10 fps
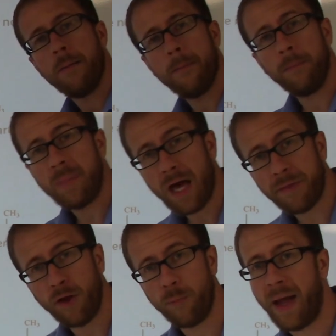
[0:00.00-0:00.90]

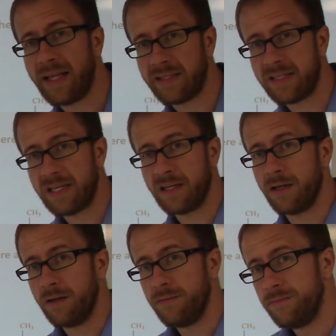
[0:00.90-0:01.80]
methylbenzene,
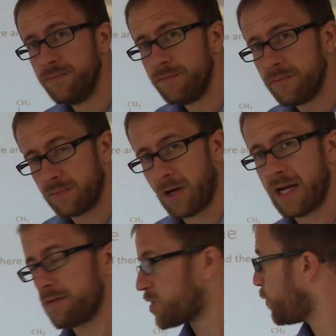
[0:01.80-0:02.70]

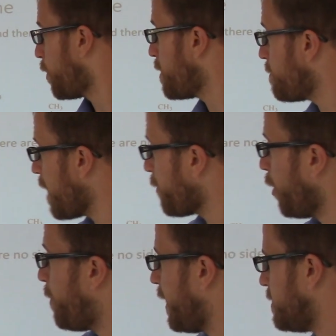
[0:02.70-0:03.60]
right? This one would be
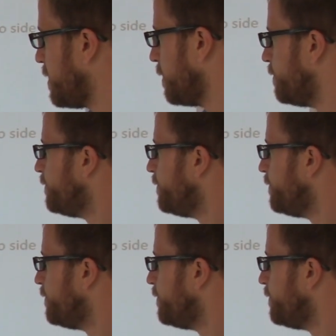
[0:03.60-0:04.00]
methylbenzene.